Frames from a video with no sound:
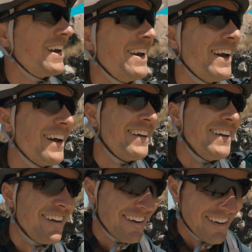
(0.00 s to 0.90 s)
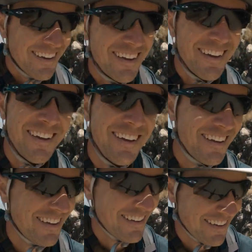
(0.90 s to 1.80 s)
The descents,
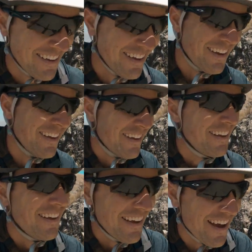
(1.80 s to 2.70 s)
the fun.